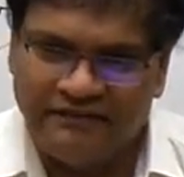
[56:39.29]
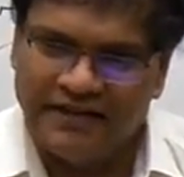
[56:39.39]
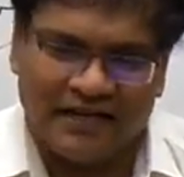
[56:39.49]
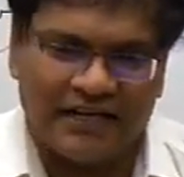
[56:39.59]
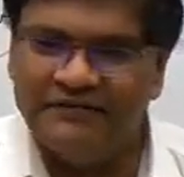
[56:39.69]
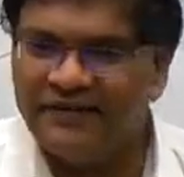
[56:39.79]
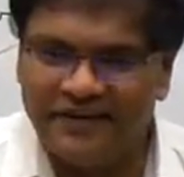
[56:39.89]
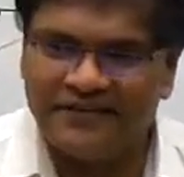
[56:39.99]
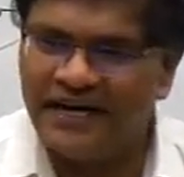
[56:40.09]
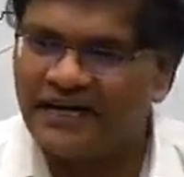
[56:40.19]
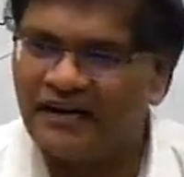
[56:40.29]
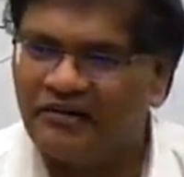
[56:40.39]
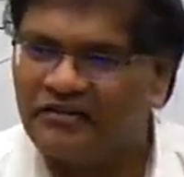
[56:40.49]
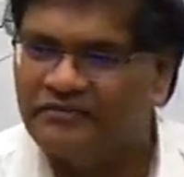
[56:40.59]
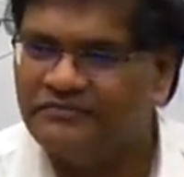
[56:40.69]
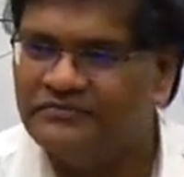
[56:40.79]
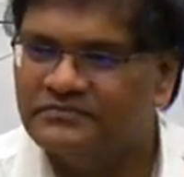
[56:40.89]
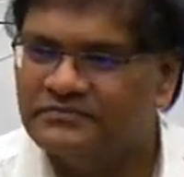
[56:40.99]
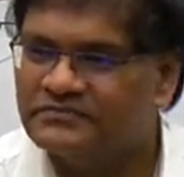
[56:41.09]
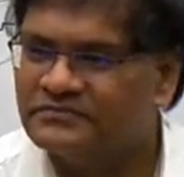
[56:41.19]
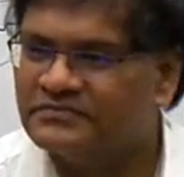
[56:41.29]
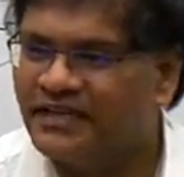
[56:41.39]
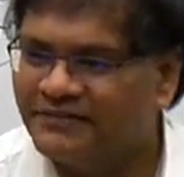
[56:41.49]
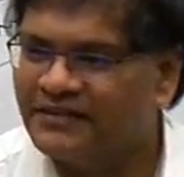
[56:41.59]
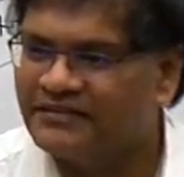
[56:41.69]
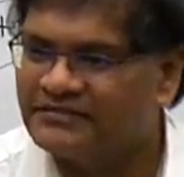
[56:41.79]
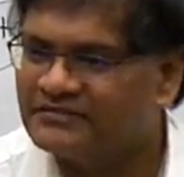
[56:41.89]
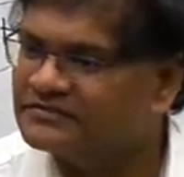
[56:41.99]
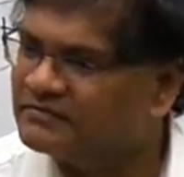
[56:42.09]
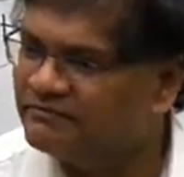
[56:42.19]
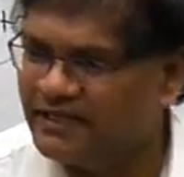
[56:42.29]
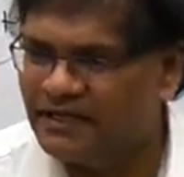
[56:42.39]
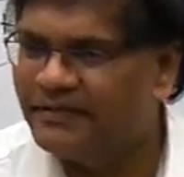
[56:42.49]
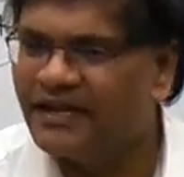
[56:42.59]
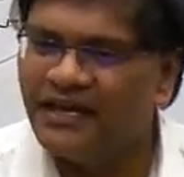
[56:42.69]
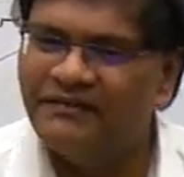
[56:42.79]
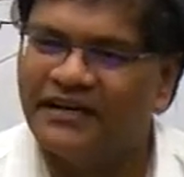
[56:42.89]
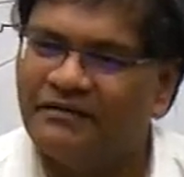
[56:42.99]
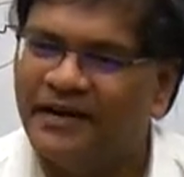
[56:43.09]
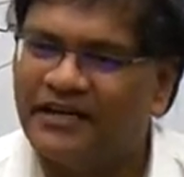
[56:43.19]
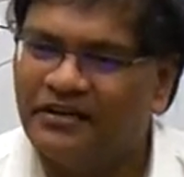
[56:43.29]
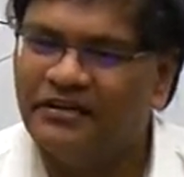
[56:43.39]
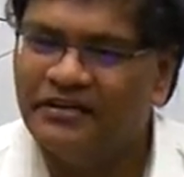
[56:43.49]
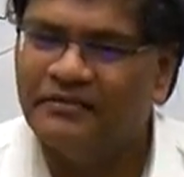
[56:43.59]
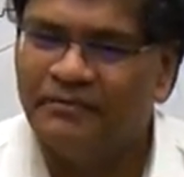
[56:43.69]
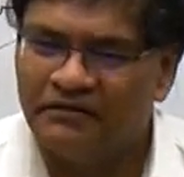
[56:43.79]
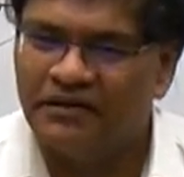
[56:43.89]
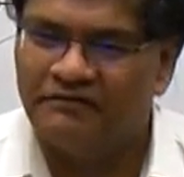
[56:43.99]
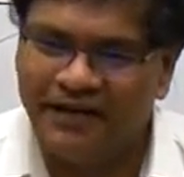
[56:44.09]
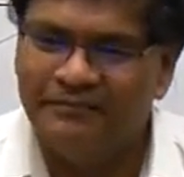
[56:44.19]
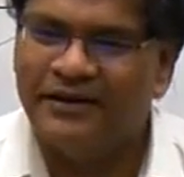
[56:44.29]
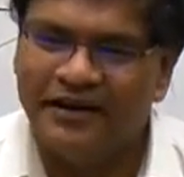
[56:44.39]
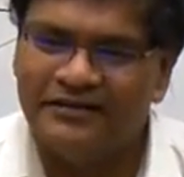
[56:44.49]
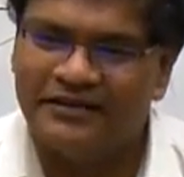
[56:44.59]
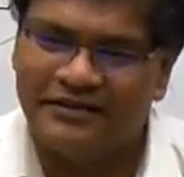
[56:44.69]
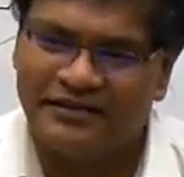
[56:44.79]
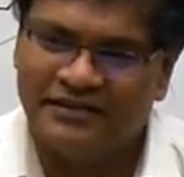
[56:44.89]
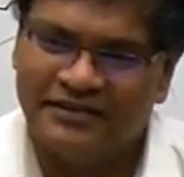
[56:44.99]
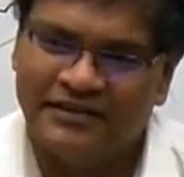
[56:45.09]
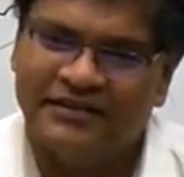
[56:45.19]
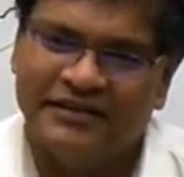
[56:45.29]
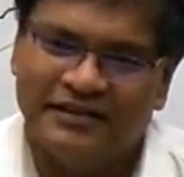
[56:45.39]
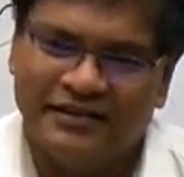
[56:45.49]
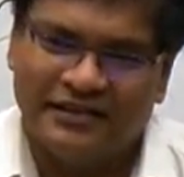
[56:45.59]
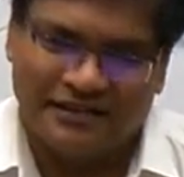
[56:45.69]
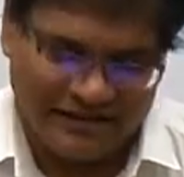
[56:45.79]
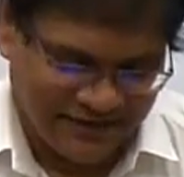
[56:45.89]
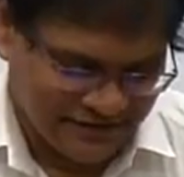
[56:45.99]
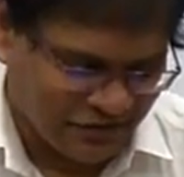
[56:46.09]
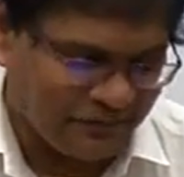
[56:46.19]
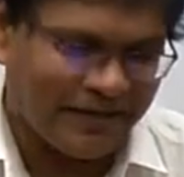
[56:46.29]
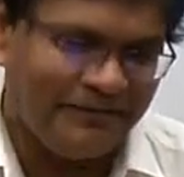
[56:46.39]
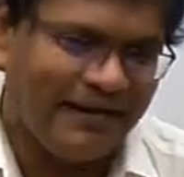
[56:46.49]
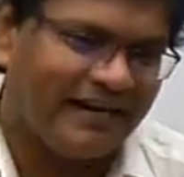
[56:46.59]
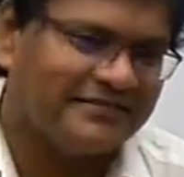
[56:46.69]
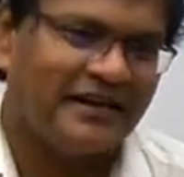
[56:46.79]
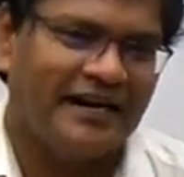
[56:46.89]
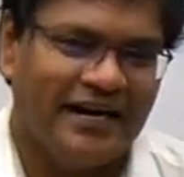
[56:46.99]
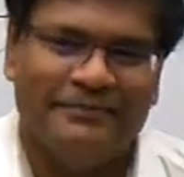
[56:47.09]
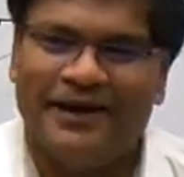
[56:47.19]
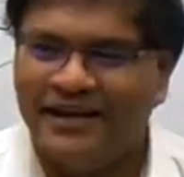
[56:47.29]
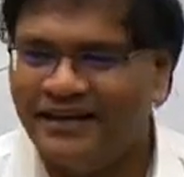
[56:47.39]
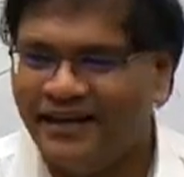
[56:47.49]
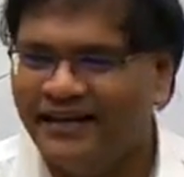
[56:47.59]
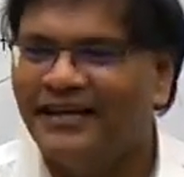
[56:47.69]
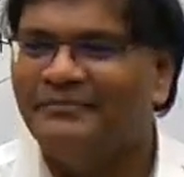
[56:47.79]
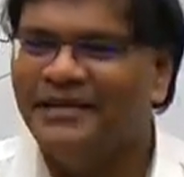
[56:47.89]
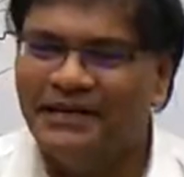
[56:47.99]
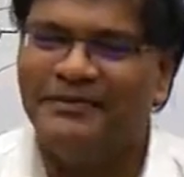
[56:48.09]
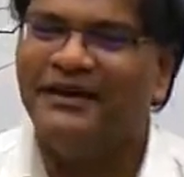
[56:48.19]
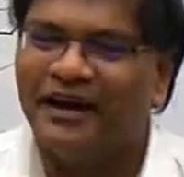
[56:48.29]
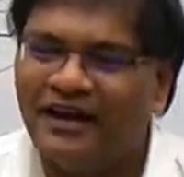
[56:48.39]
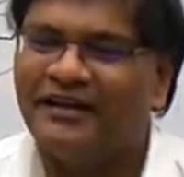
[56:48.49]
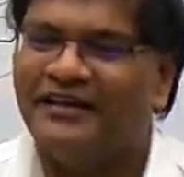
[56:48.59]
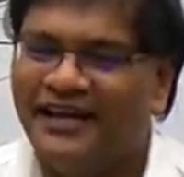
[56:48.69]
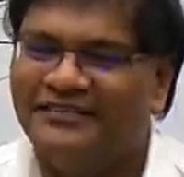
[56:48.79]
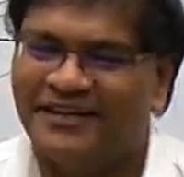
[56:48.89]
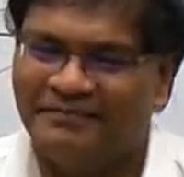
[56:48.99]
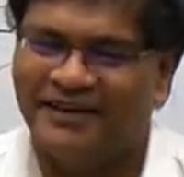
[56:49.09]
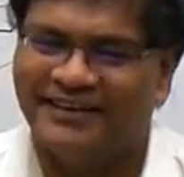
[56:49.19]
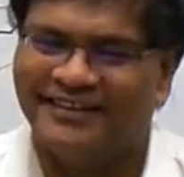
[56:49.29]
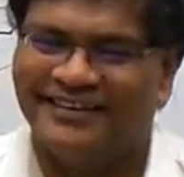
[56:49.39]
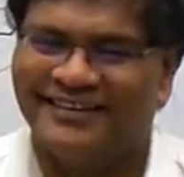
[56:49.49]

Will that influence the electoral outcome? Never. BJP again will come back to power. Why? Because these cooperative banks are held by either BJP or NCP.